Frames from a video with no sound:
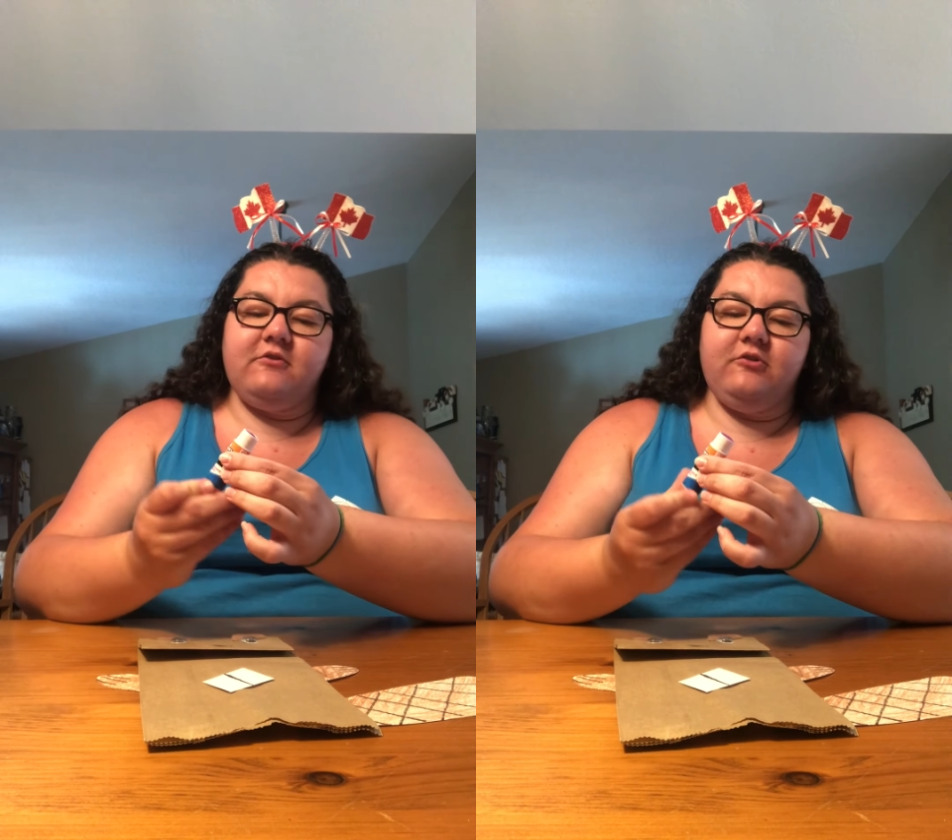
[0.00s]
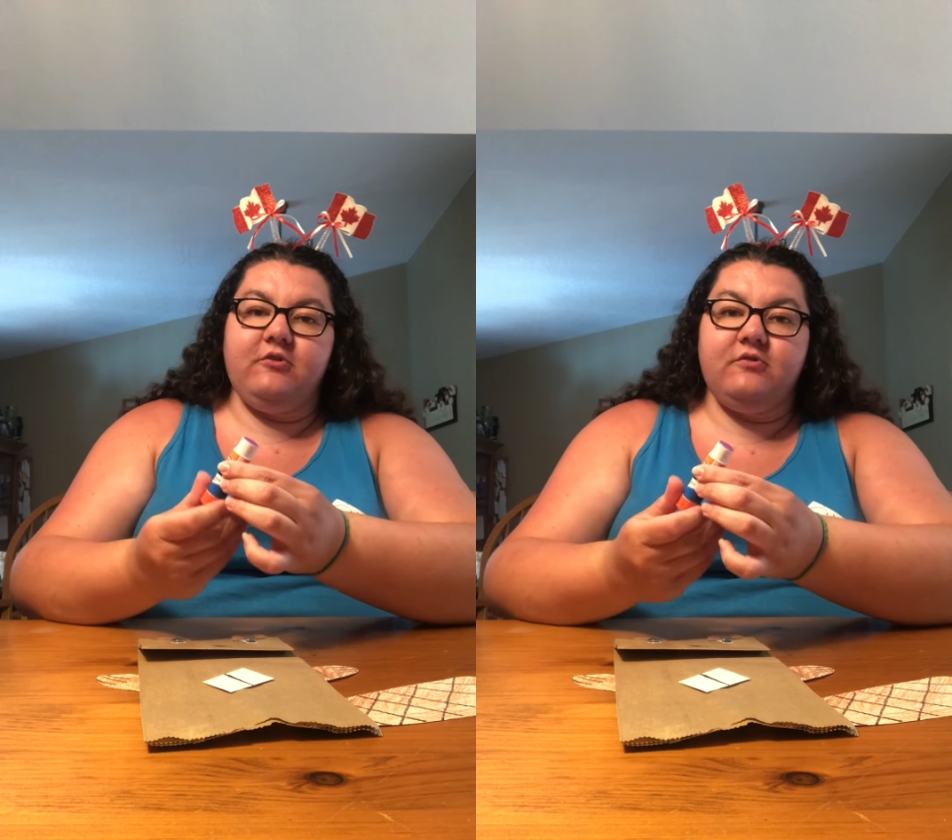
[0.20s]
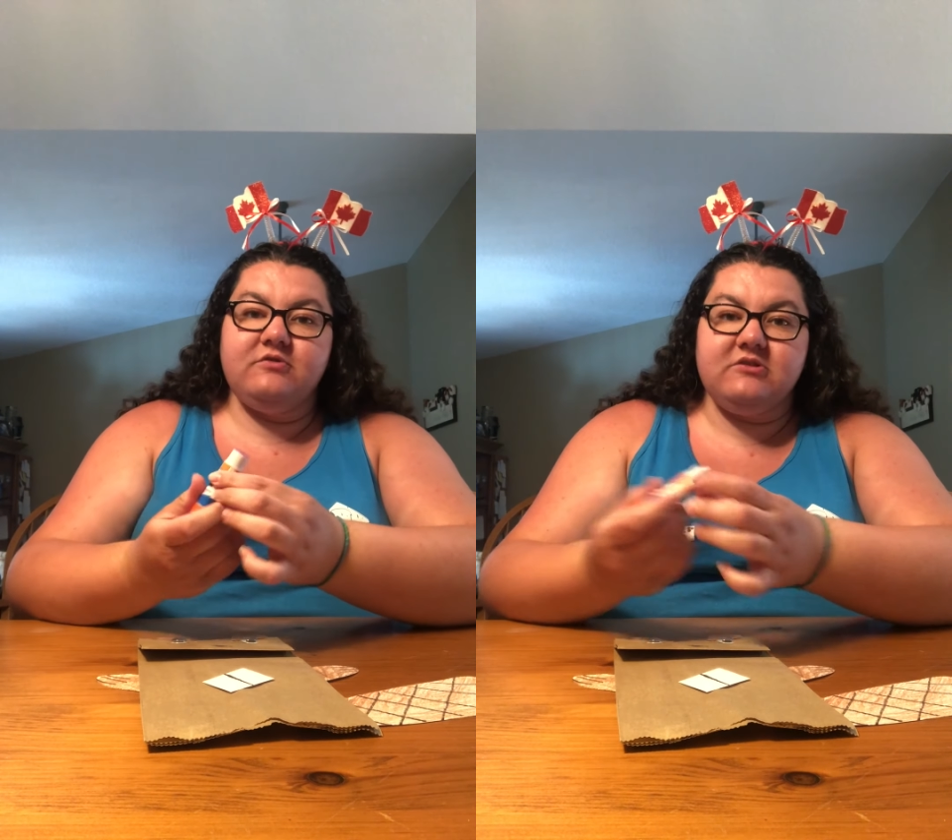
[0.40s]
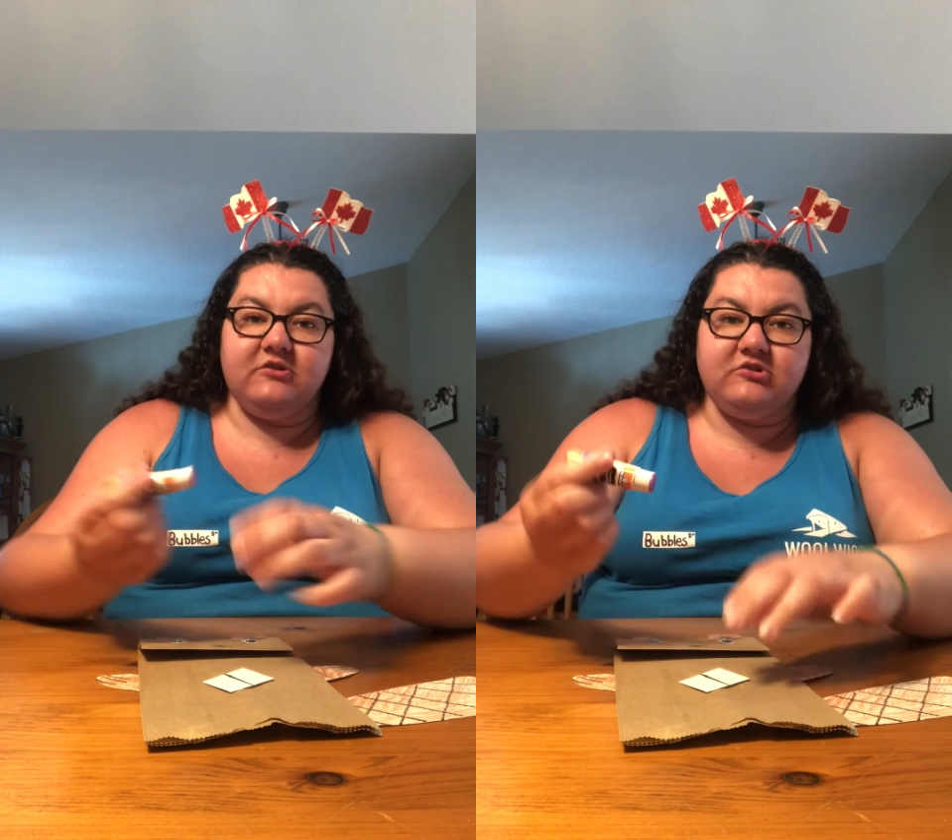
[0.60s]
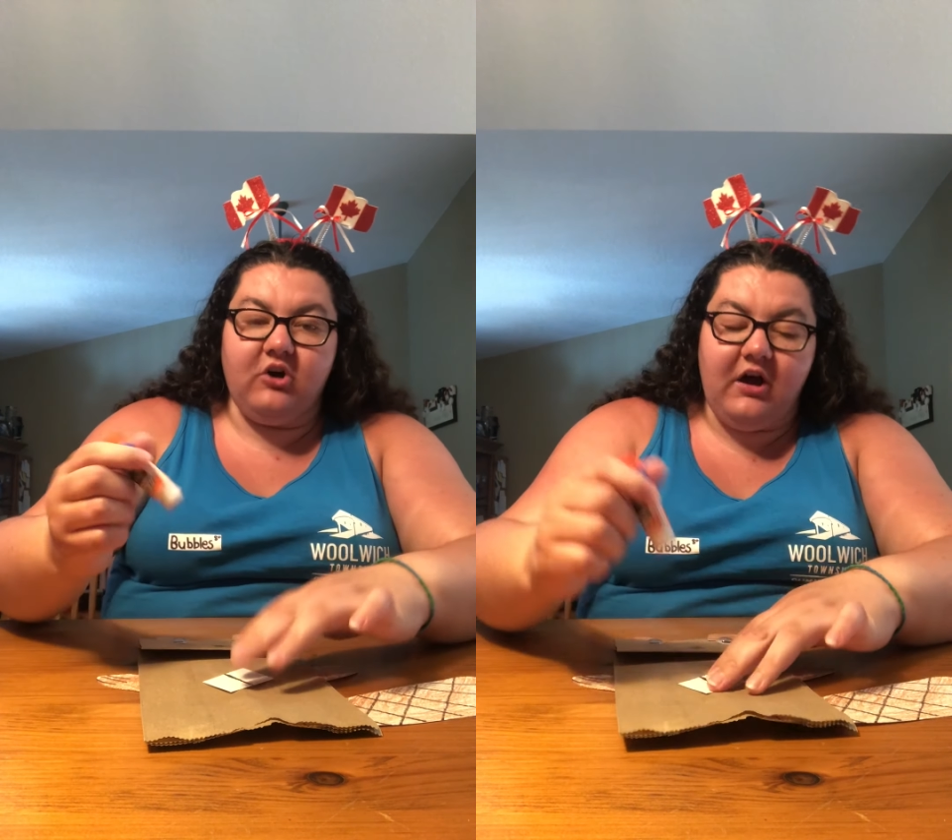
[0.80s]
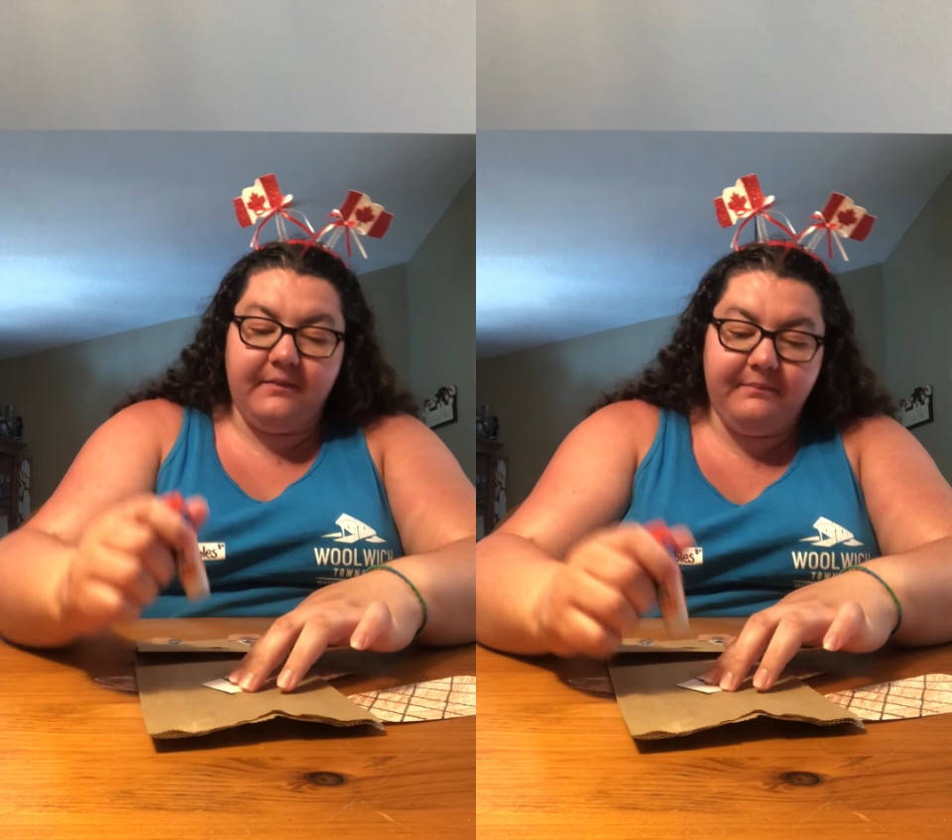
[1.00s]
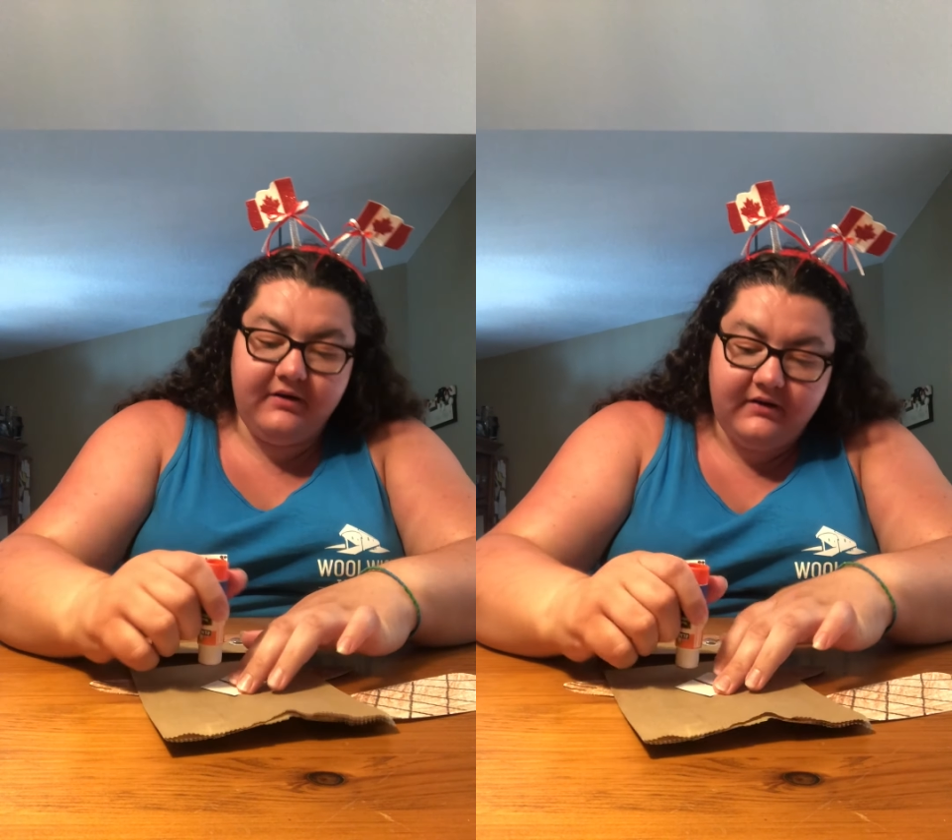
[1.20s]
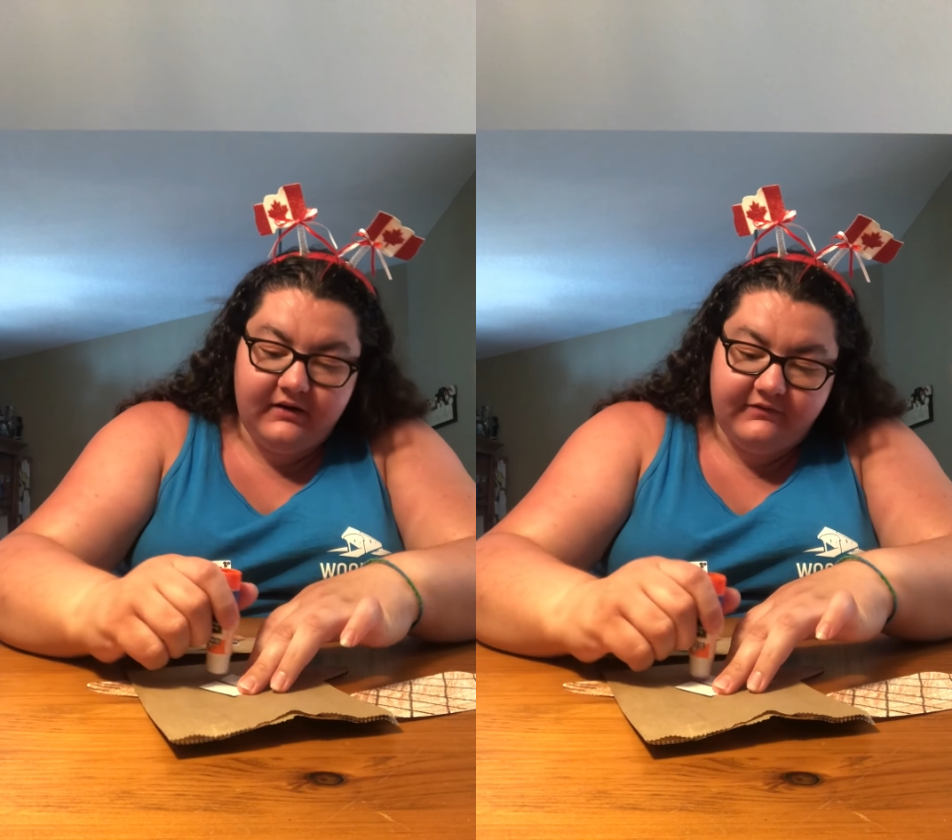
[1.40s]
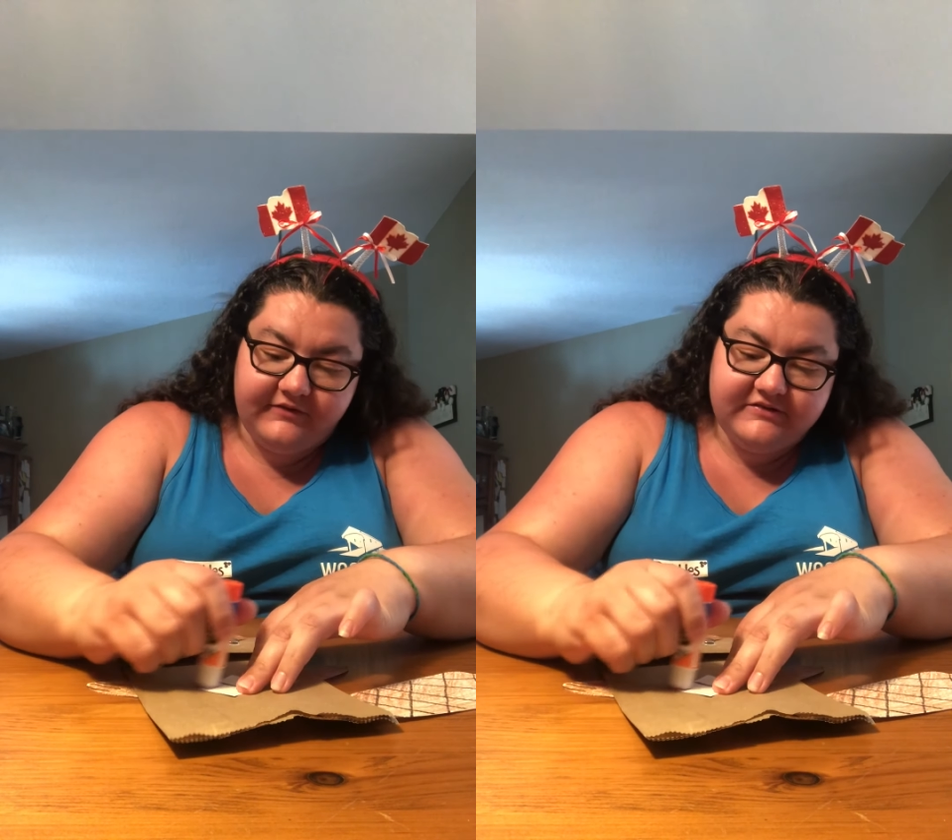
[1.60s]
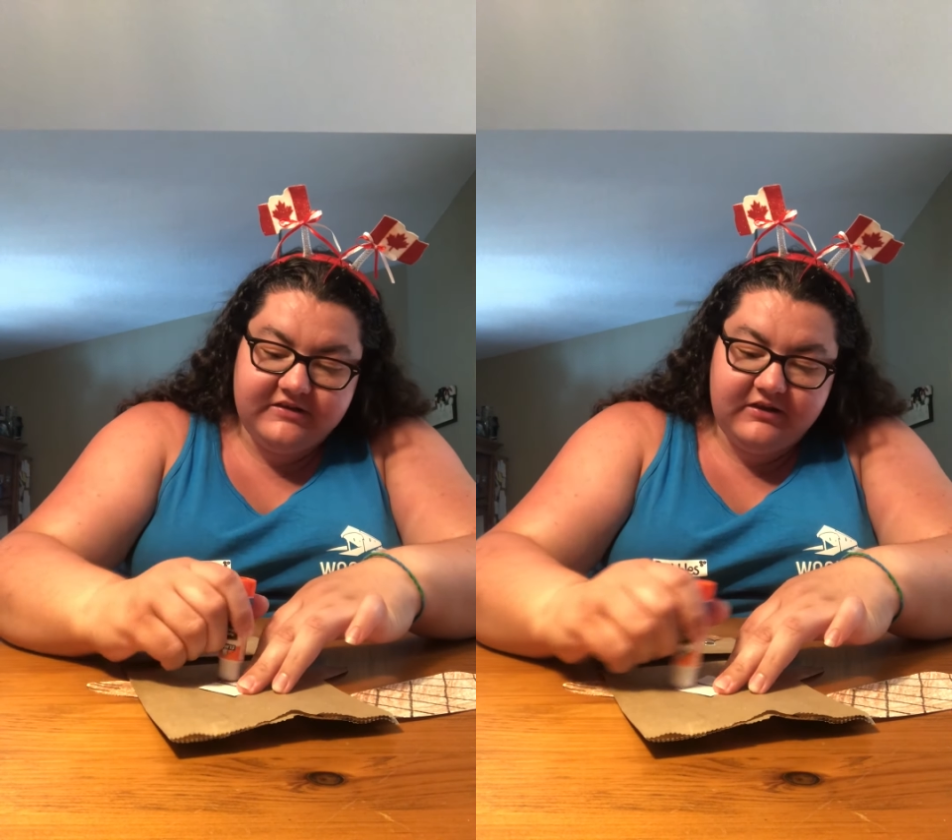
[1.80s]
glue to the top of the
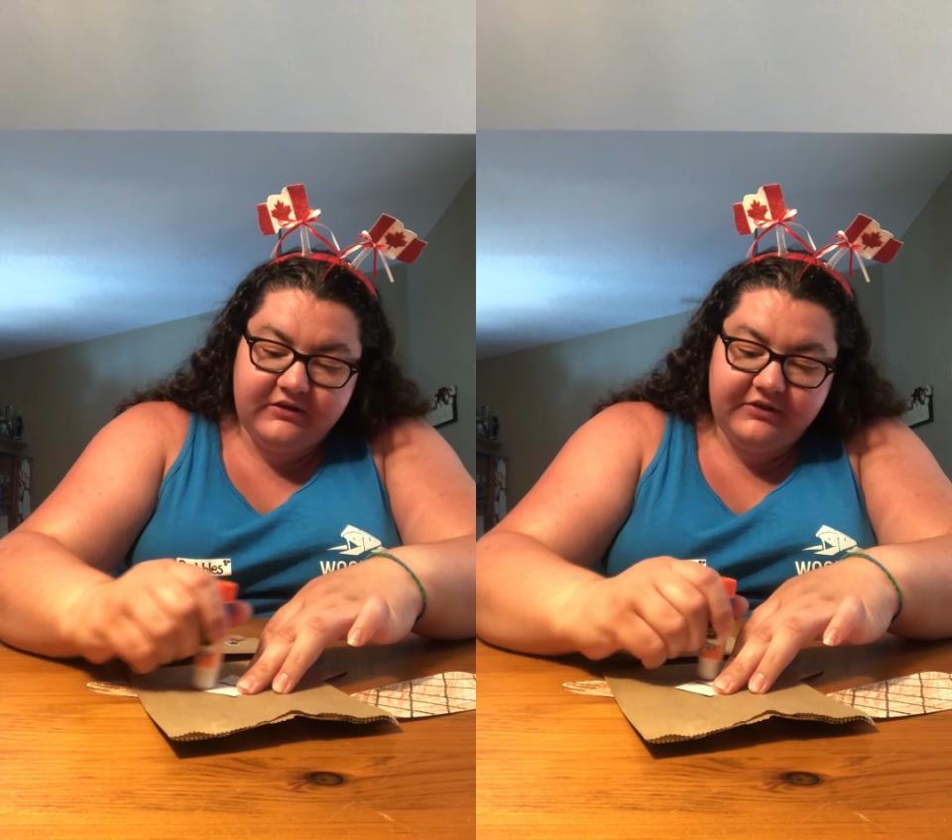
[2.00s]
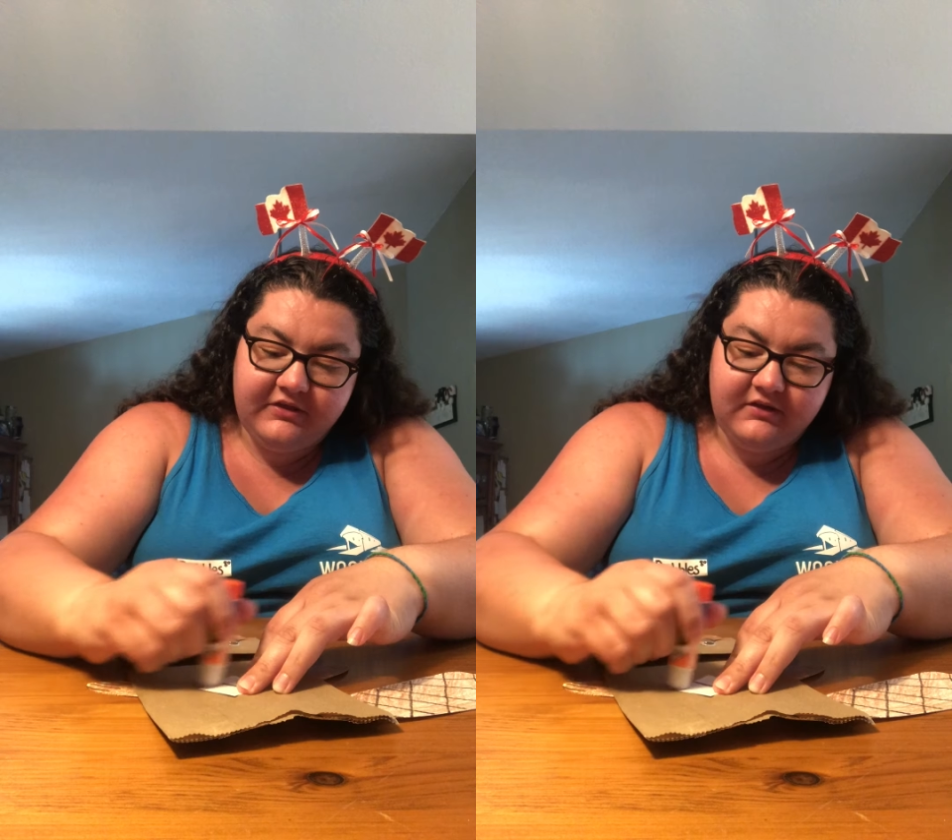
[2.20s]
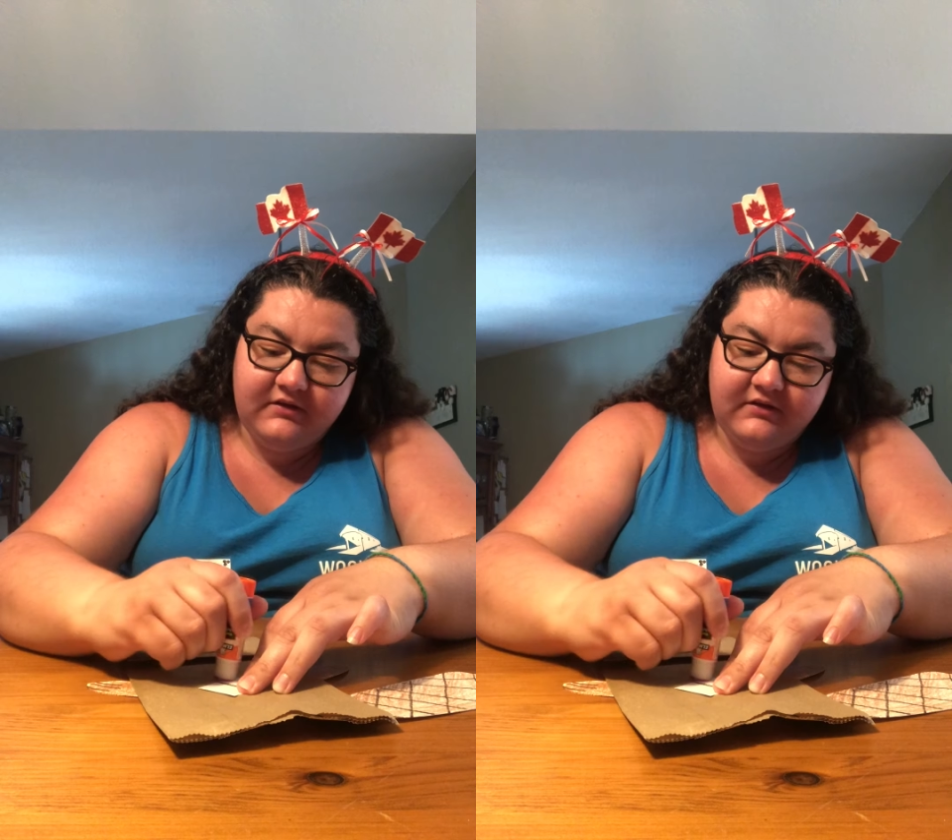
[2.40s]
teeth